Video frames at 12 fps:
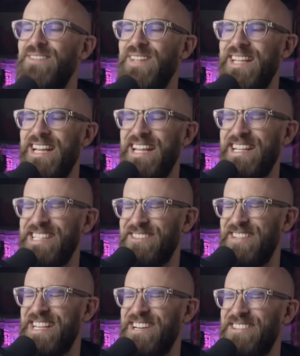And they're like, because
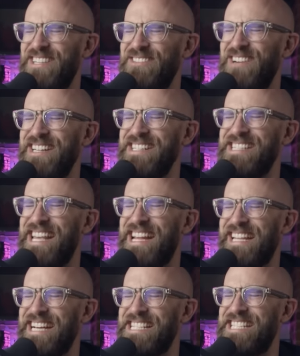we know you want it,
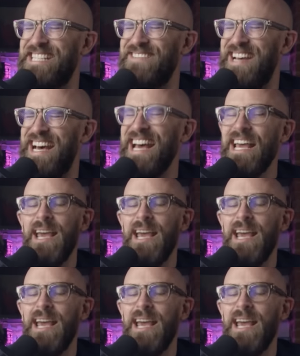customer.